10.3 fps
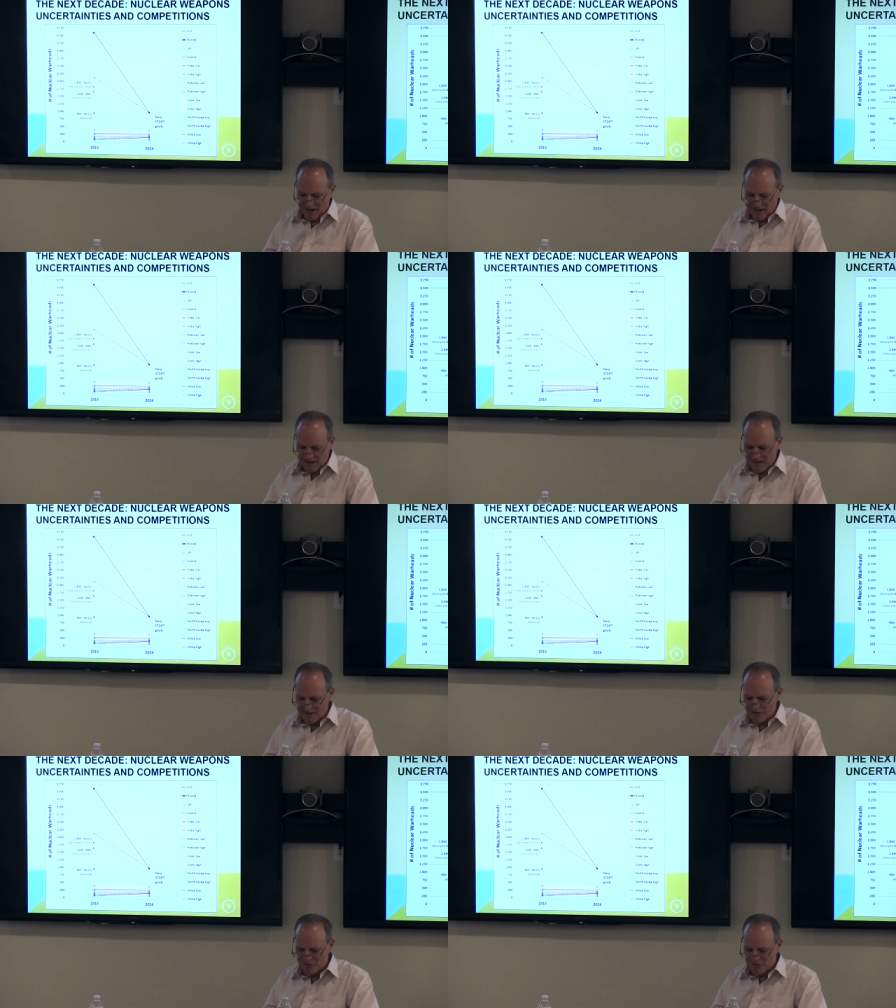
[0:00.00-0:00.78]
I
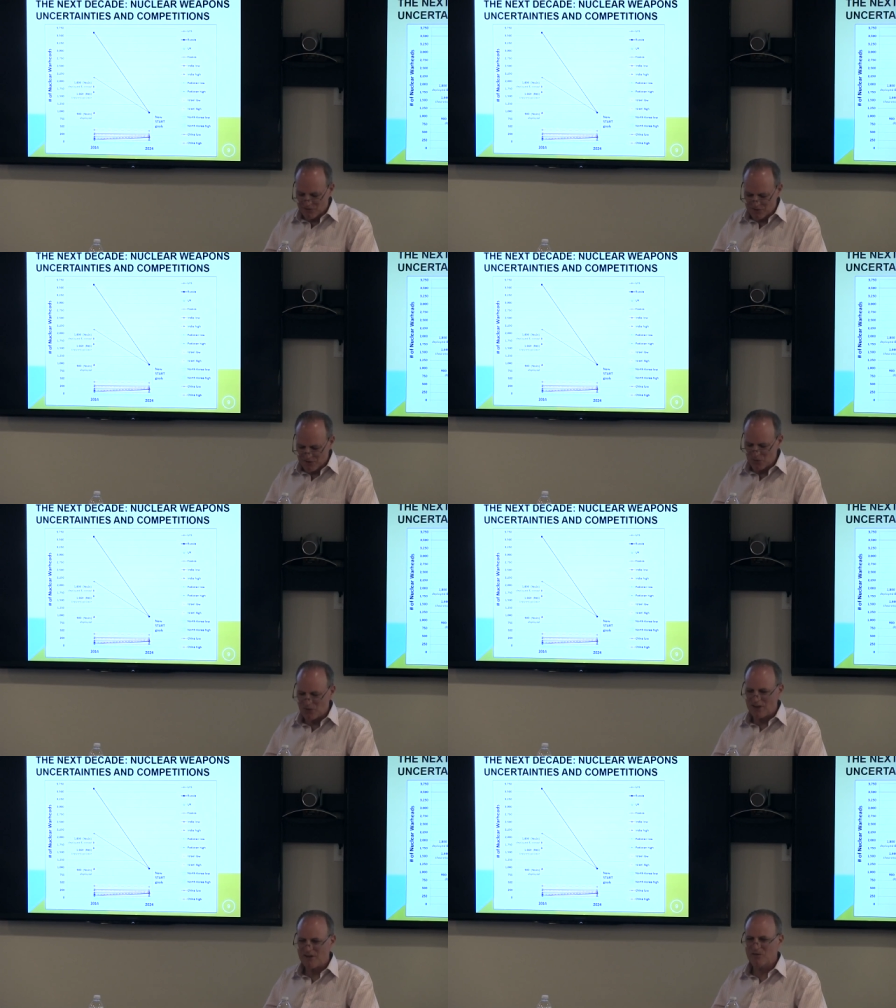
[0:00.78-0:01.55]
kind of did
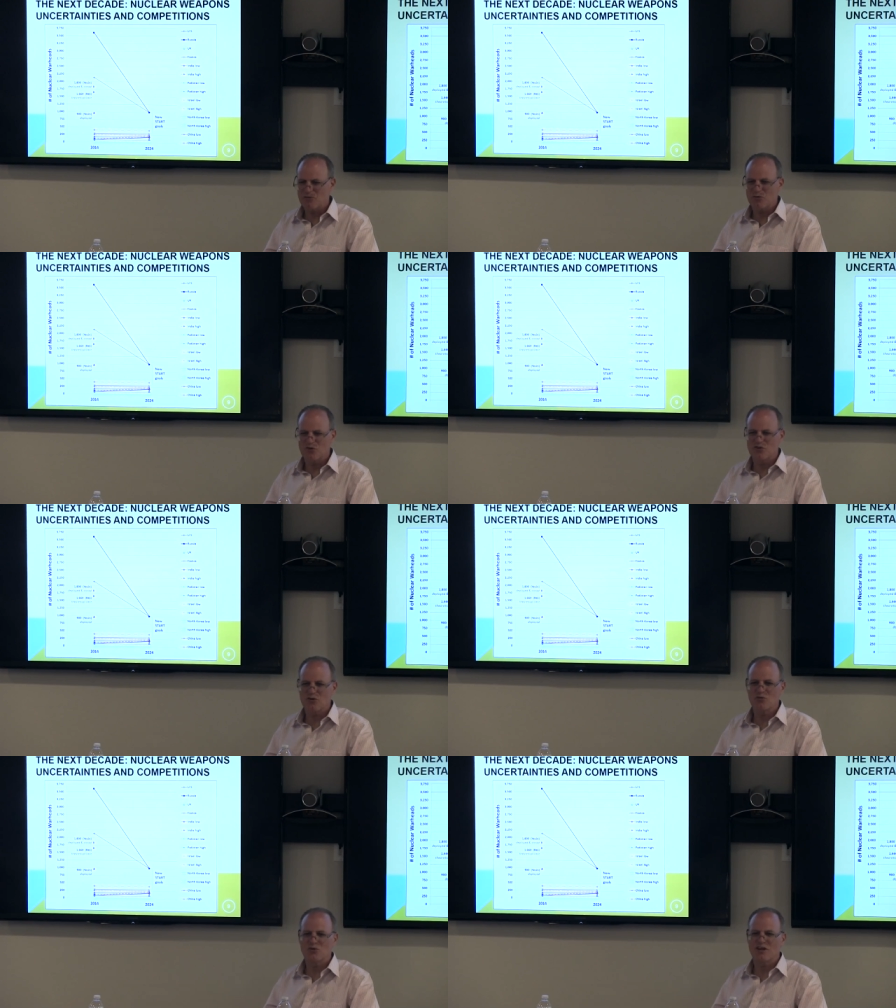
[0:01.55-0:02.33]
what I was
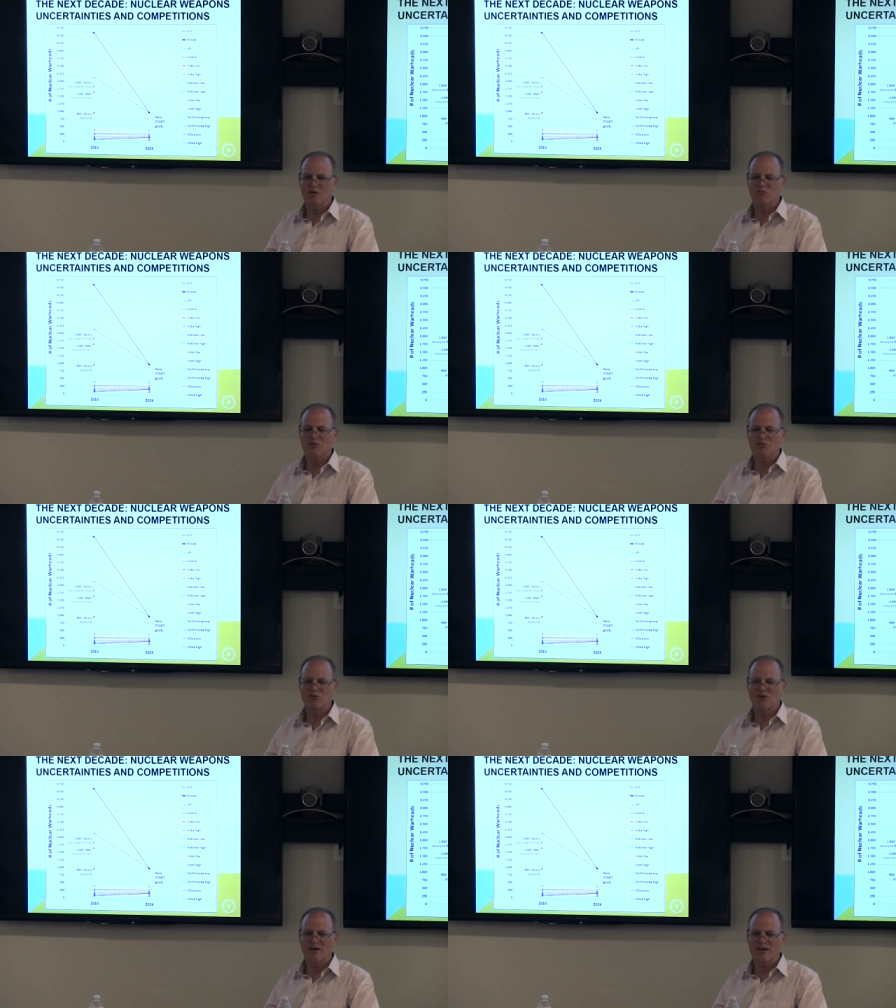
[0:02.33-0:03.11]
so good at
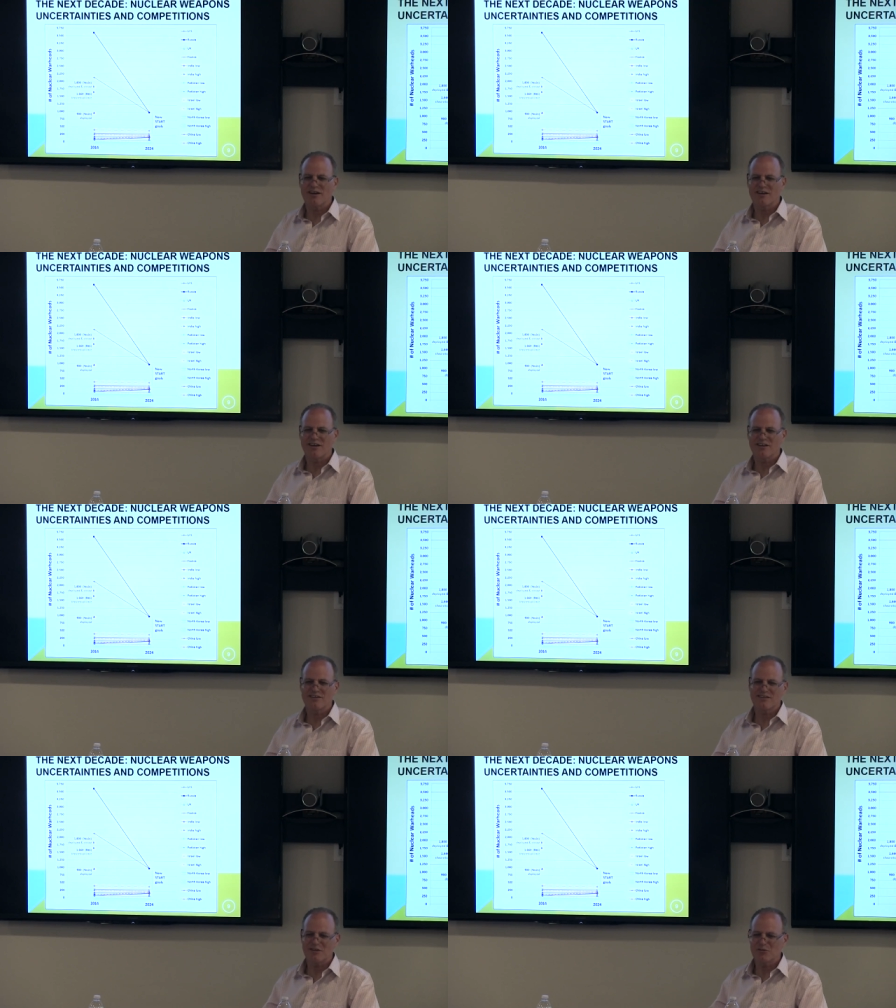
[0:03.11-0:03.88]
before. I, I
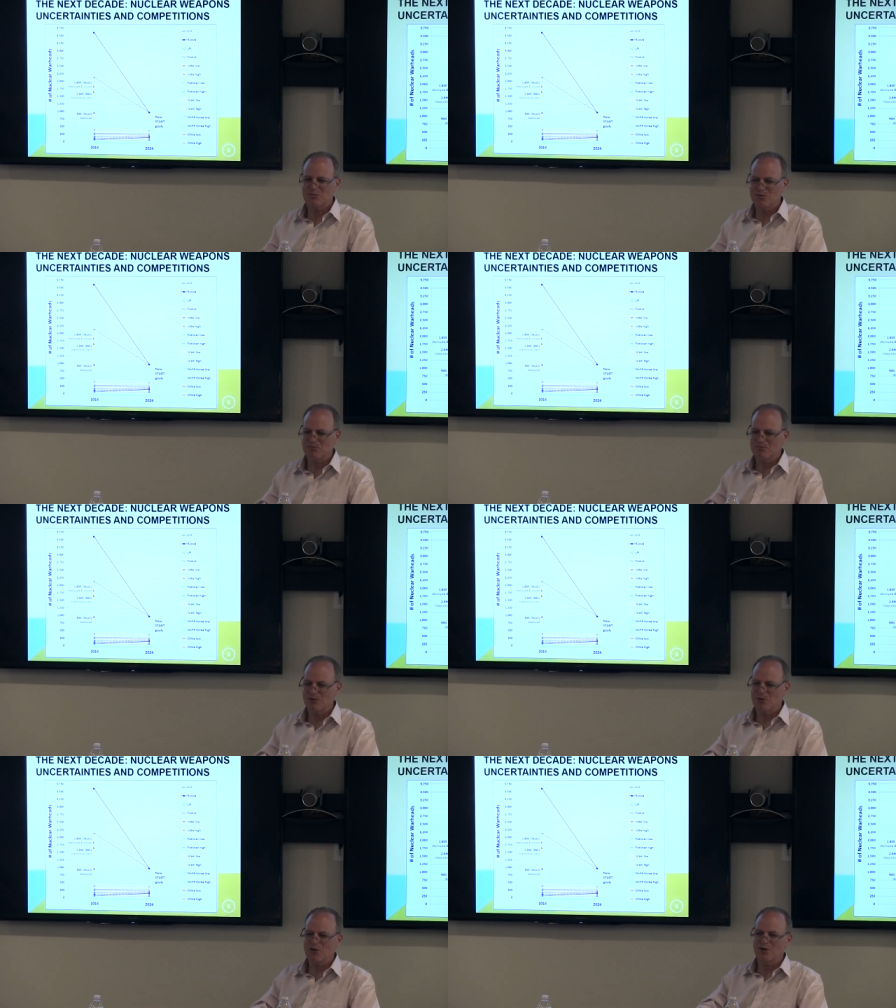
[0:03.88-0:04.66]
decided to put
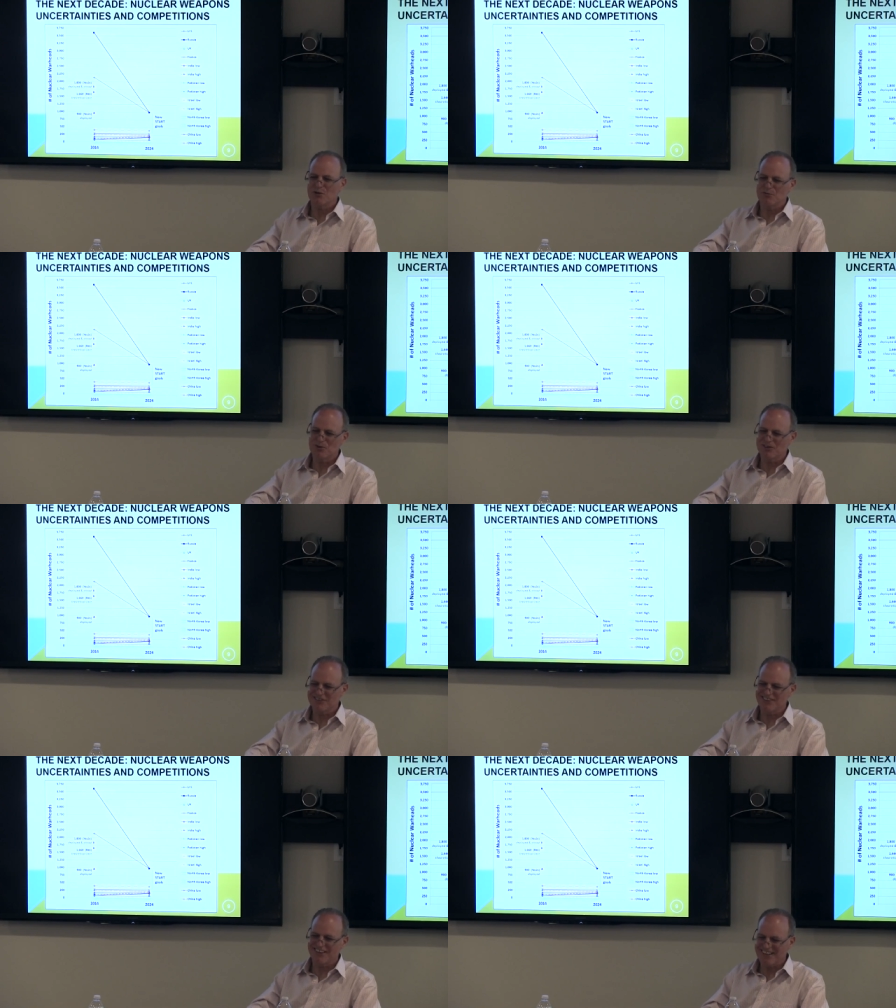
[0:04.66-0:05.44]
my work on the book
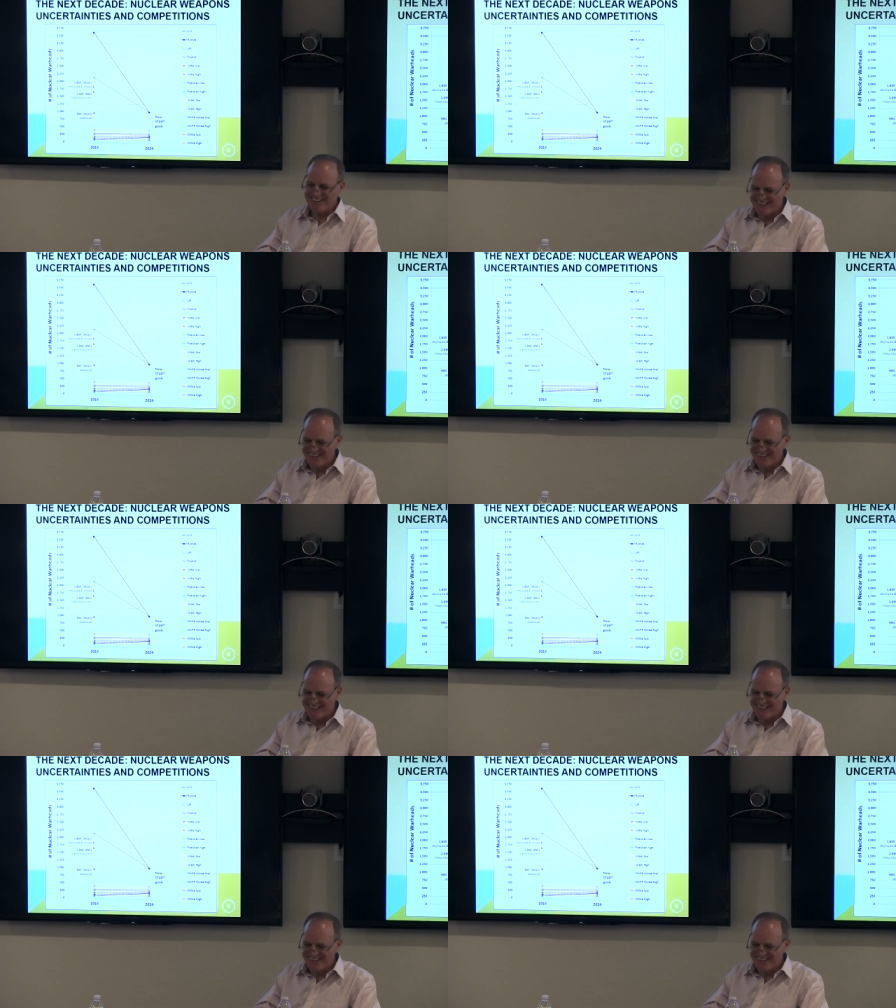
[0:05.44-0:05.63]
aside.